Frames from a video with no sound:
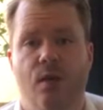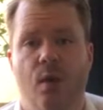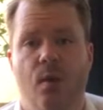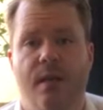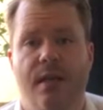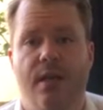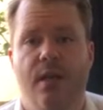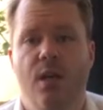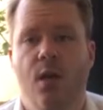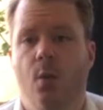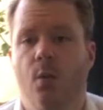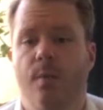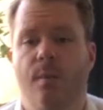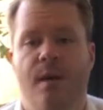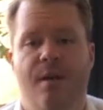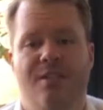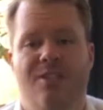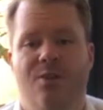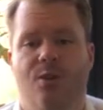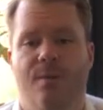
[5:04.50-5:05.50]
growing. We
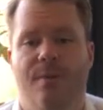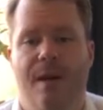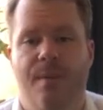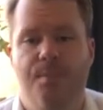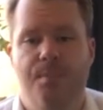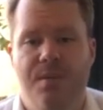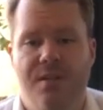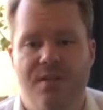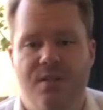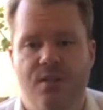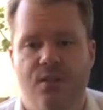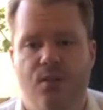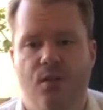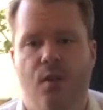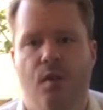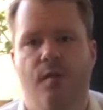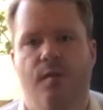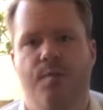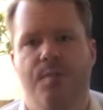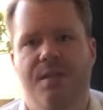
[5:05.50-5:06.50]
might talk about business
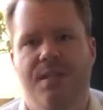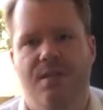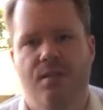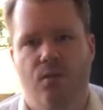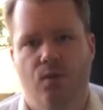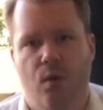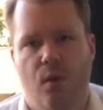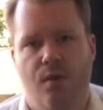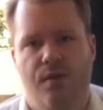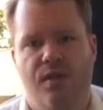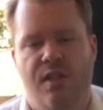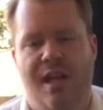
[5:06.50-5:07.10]
growth